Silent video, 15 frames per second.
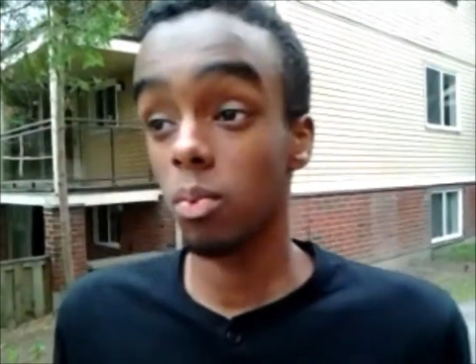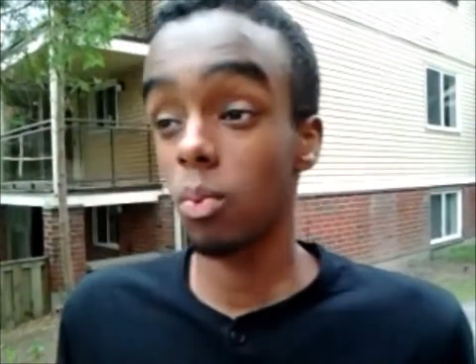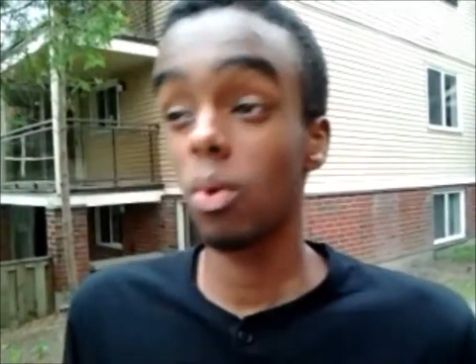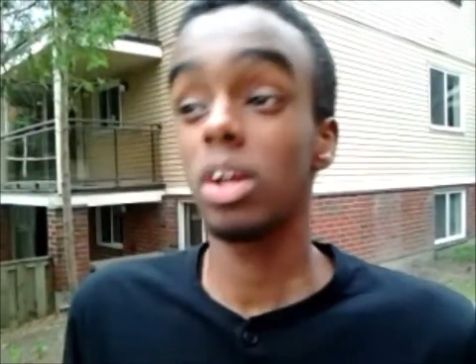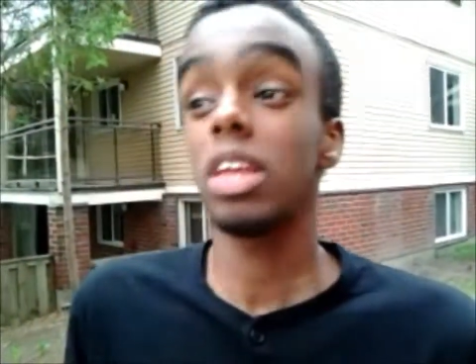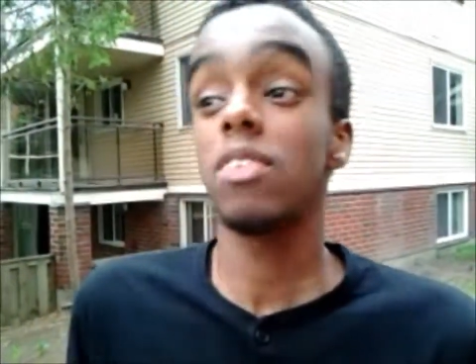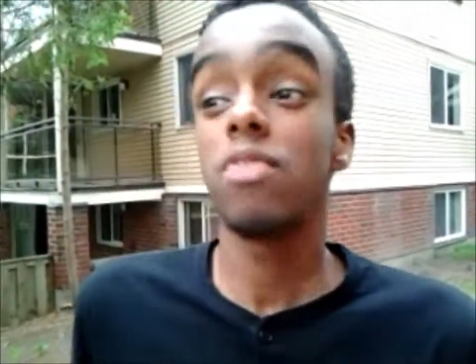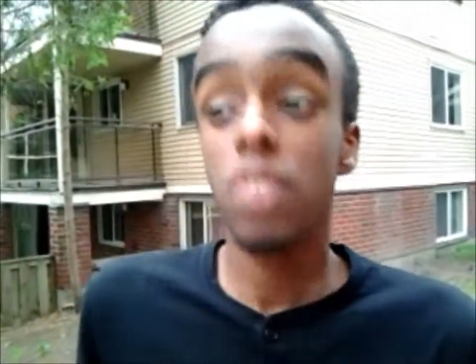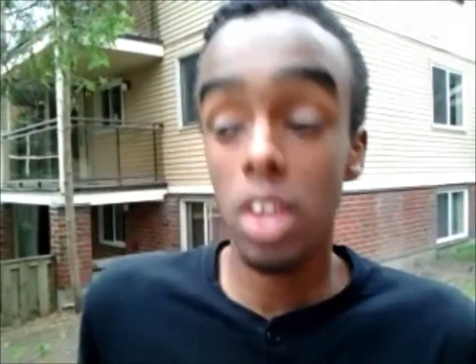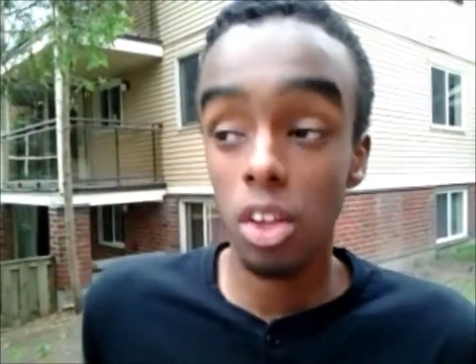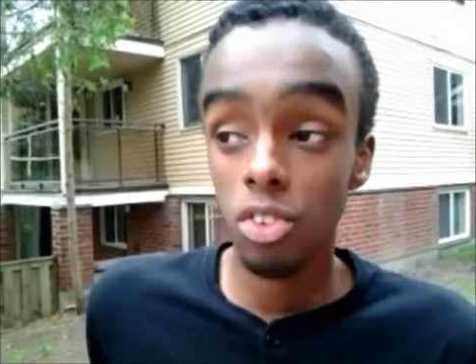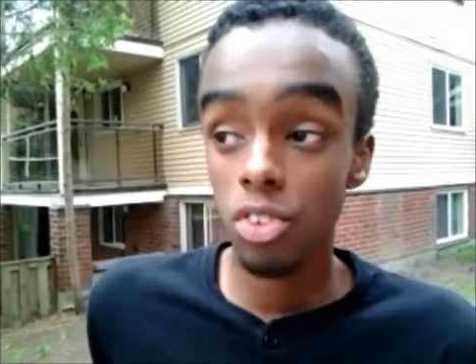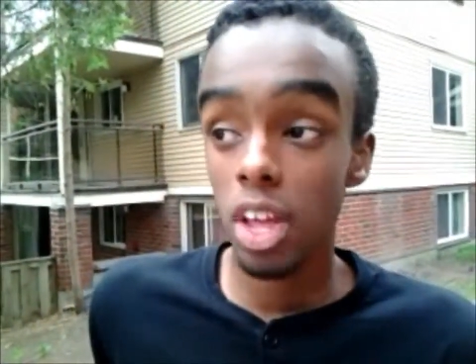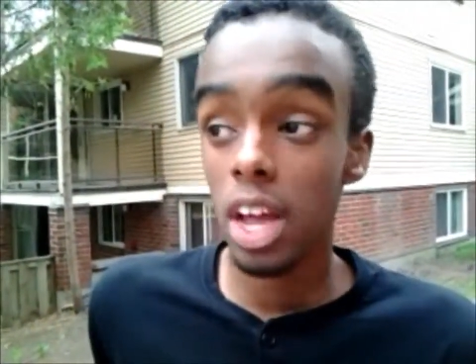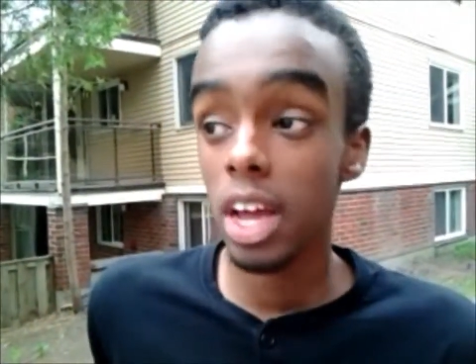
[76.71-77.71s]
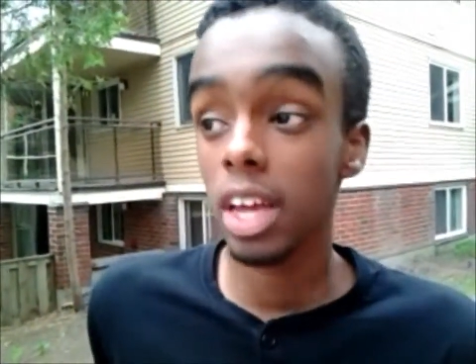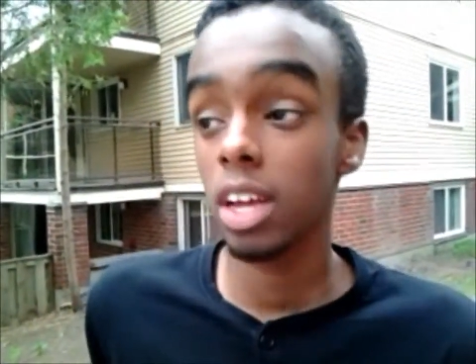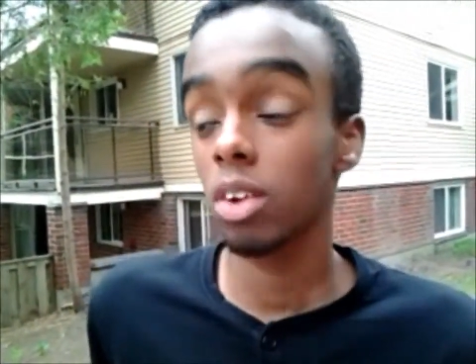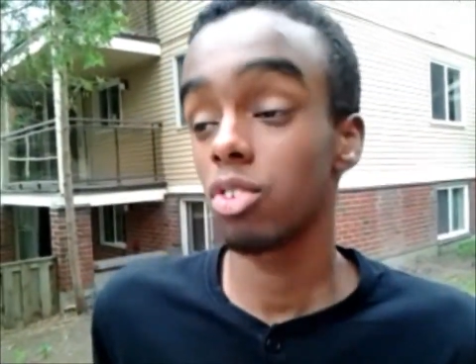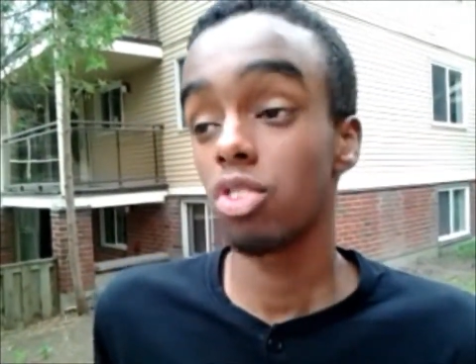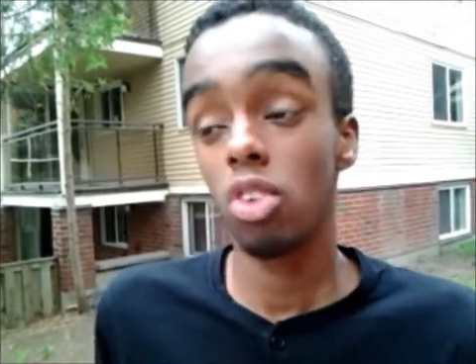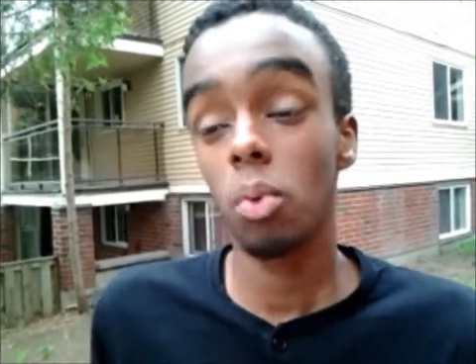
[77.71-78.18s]
what he feels
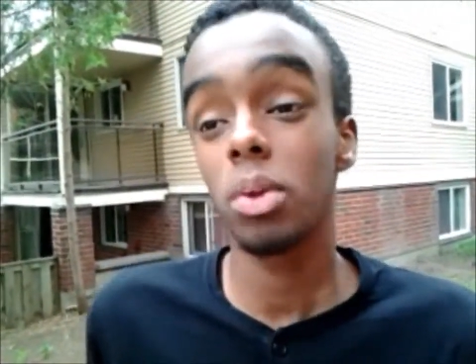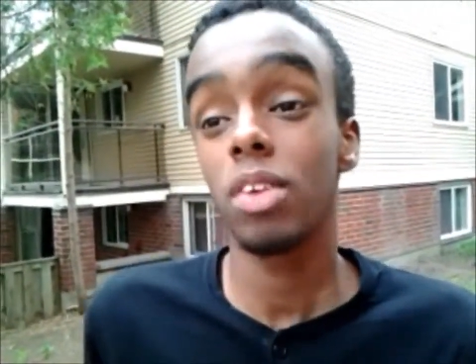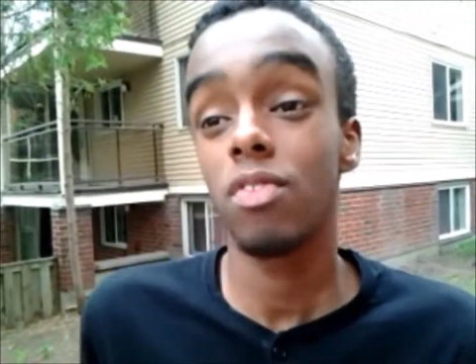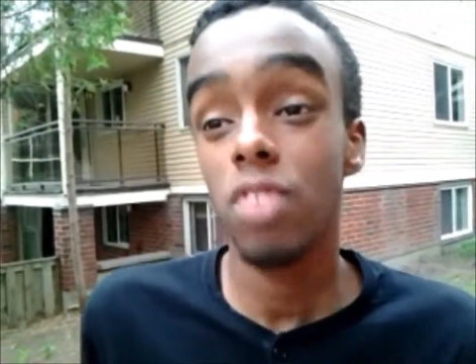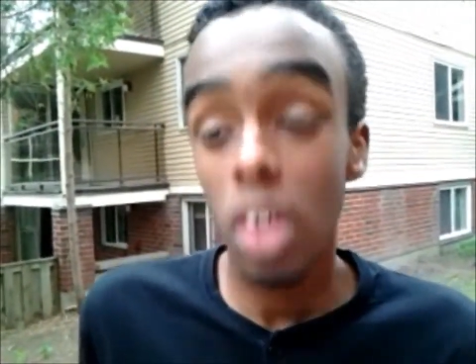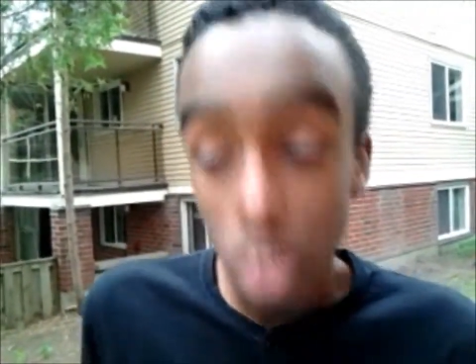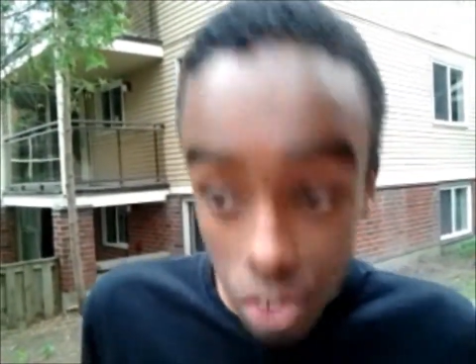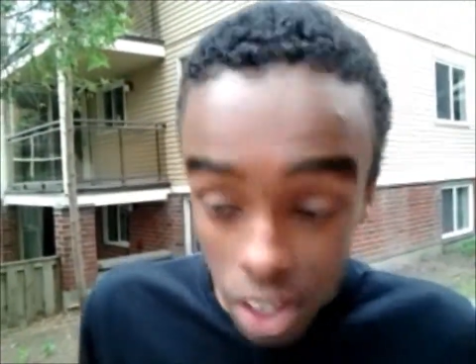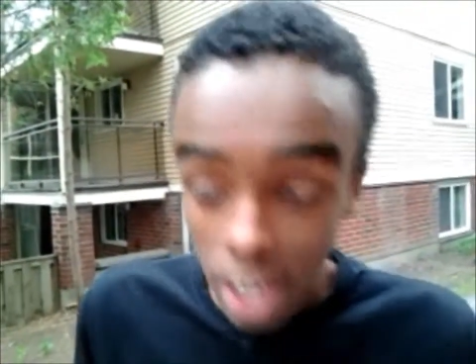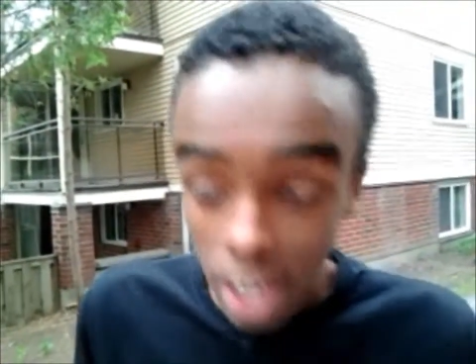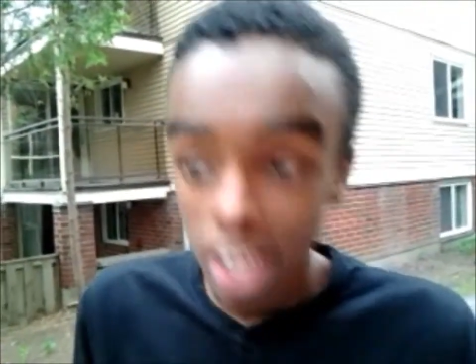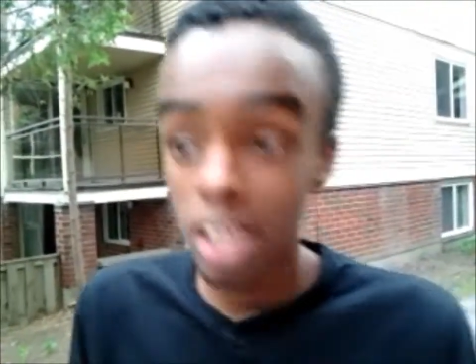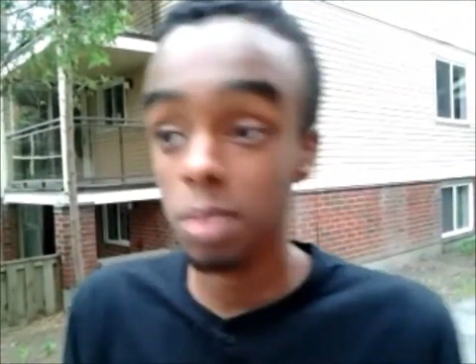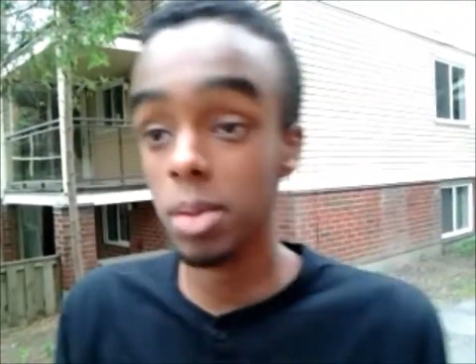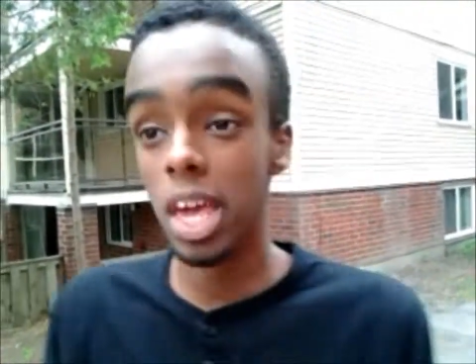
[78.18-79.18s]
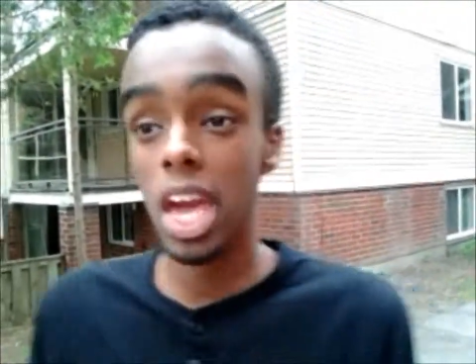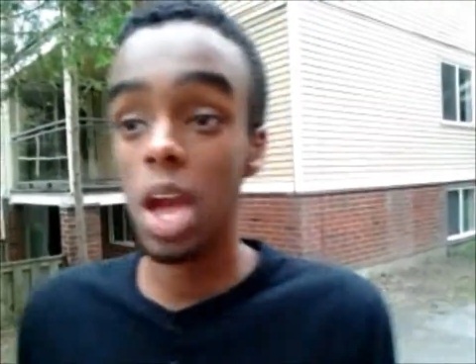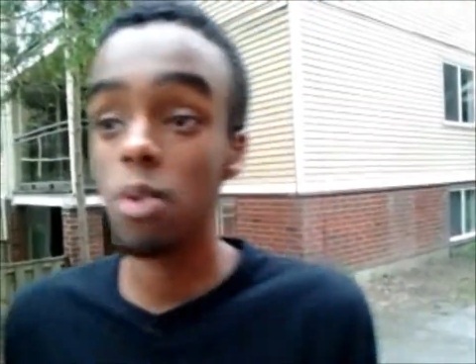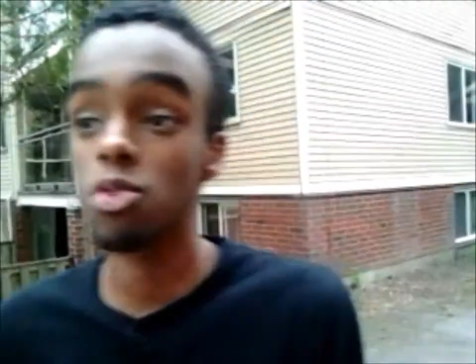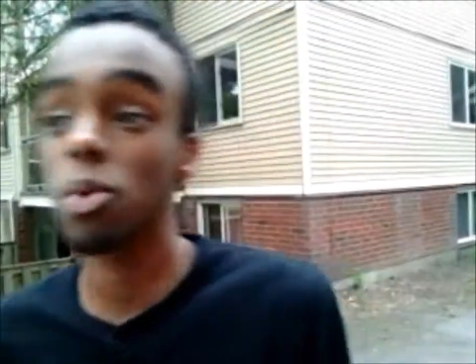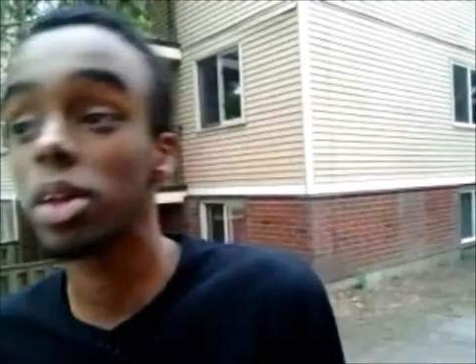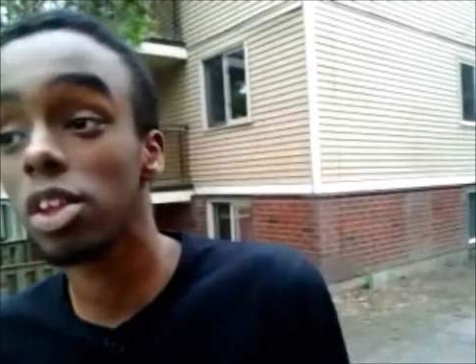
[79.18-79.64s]
like, or to know what he feels like,
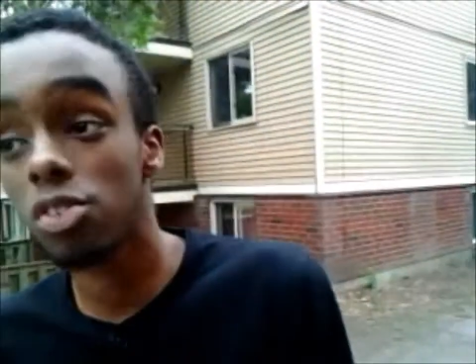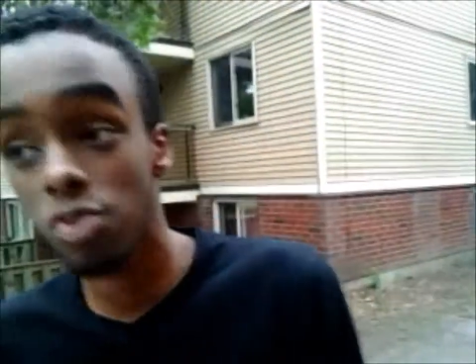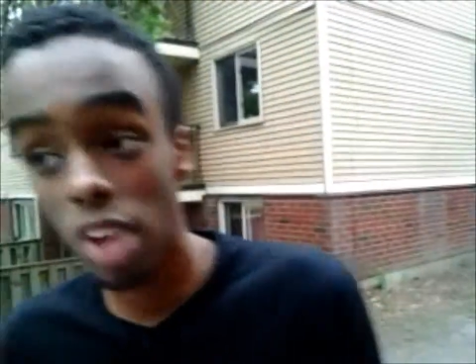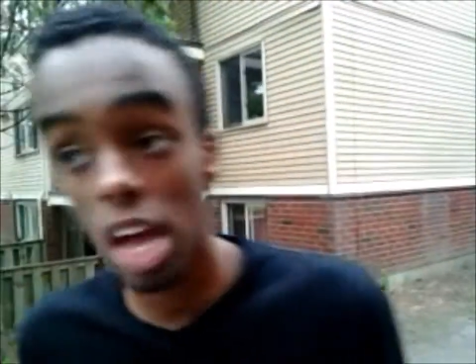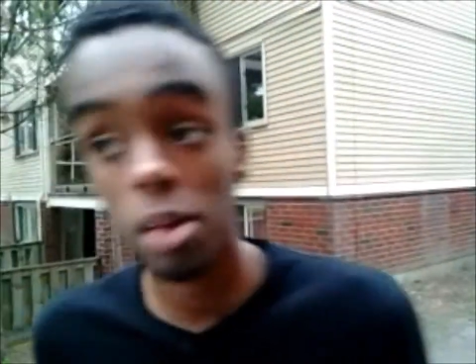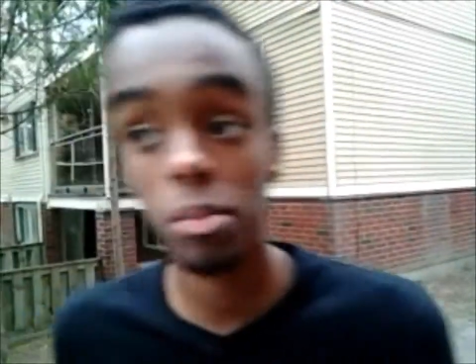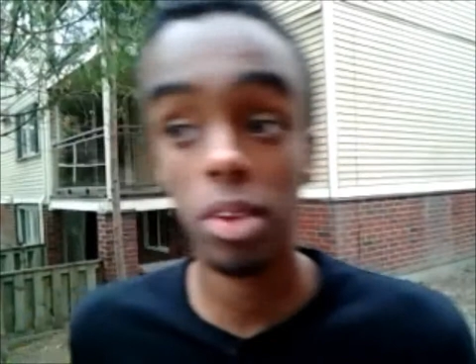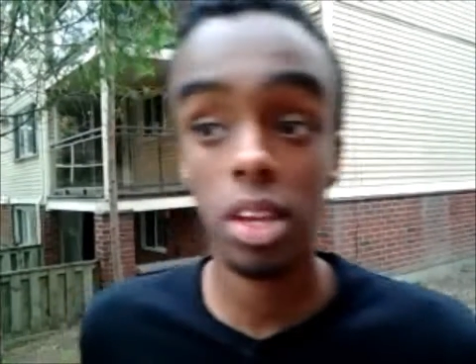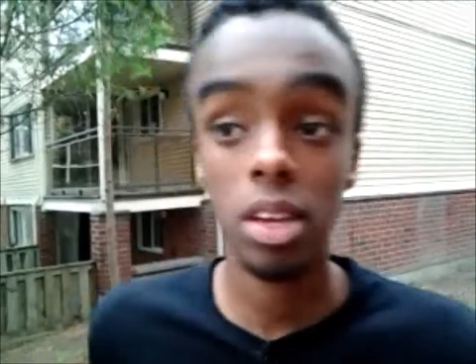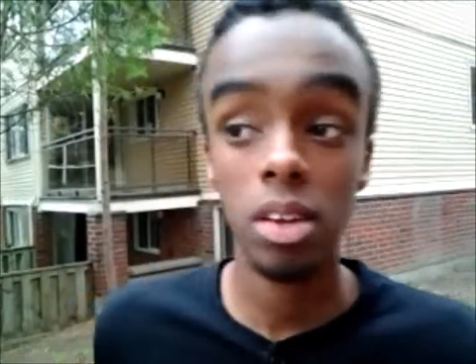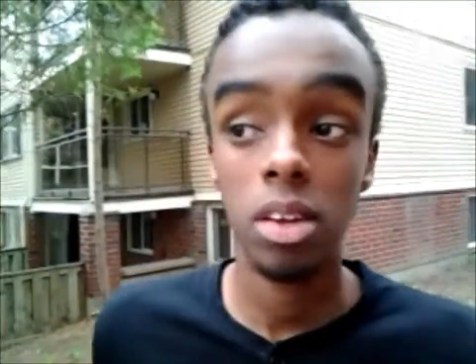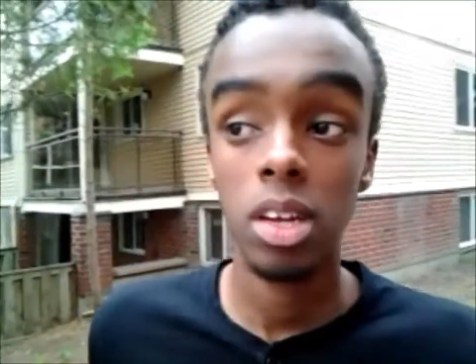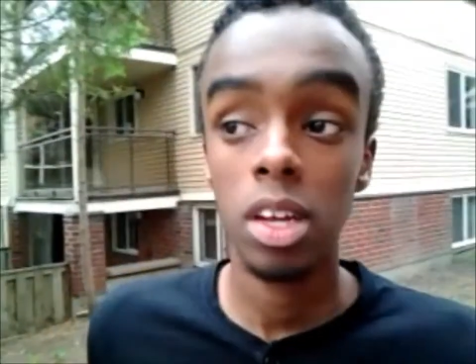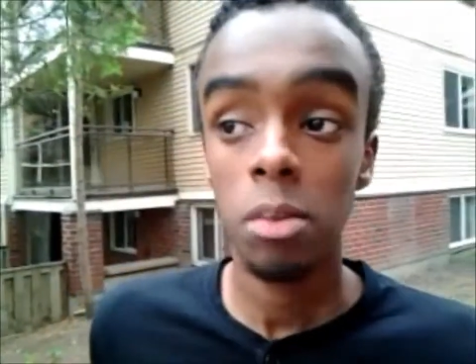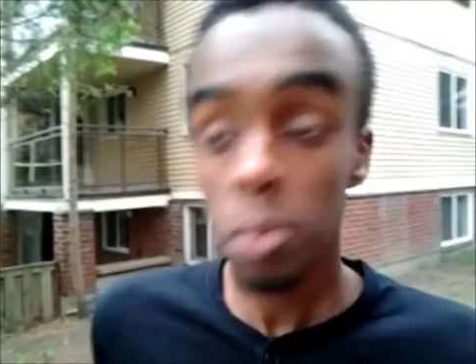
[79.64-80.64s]
behaves around his family.